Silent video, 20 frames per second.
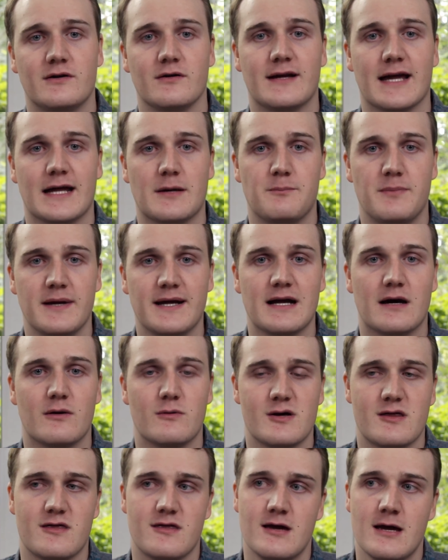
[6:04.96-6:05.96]
to get bigger
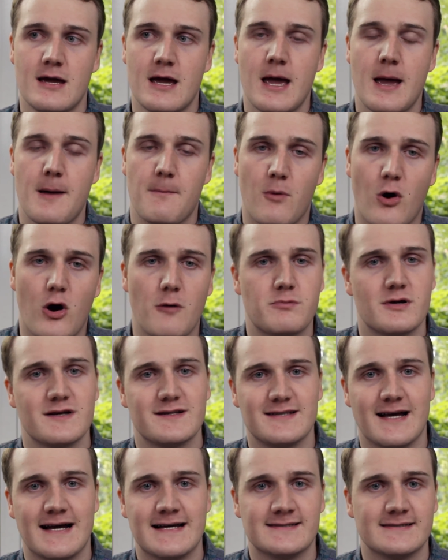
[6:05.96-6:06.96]
with more
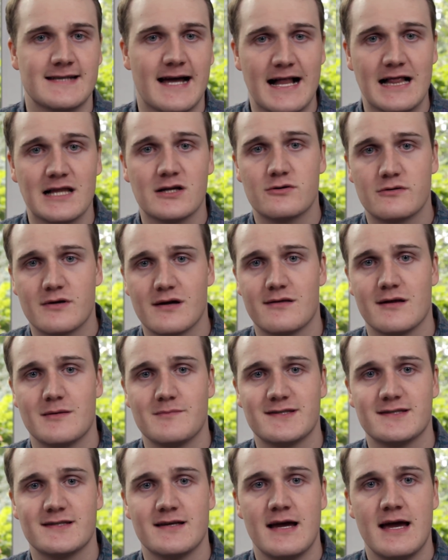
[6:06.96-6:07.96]
precise
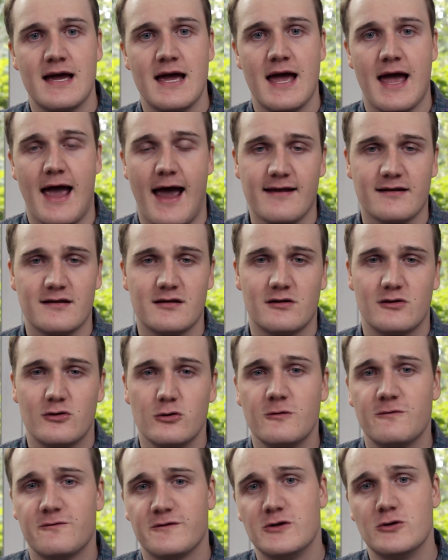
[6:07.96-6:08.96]
algorithms, and
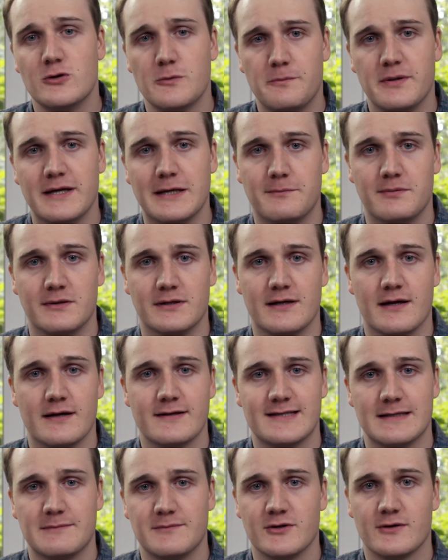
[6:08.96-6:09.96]
too few people
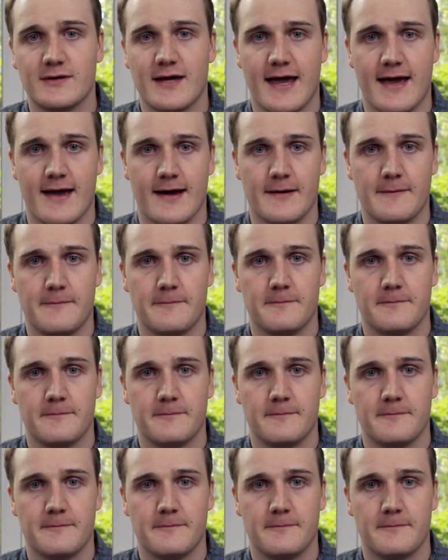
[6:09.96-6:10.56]
seem to care.